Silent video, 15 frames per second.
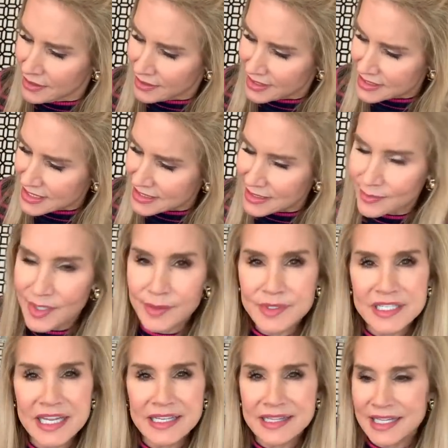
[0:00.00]
because I sometimes
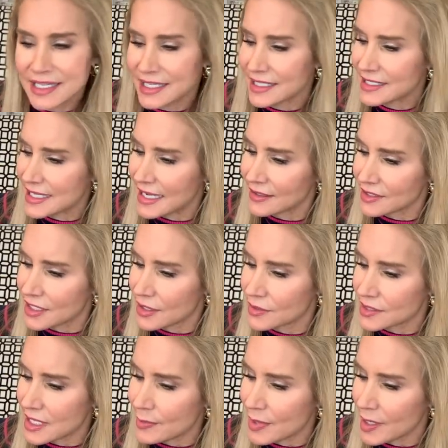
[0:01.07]
take the kids out to
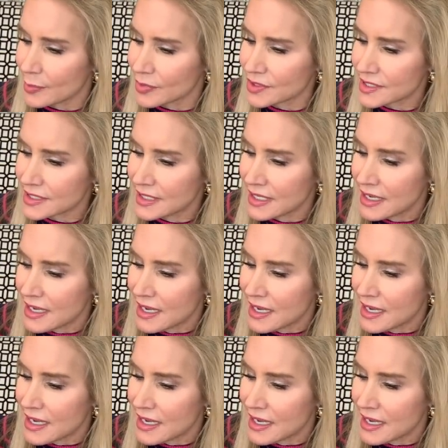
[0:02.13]
Jose Peppers.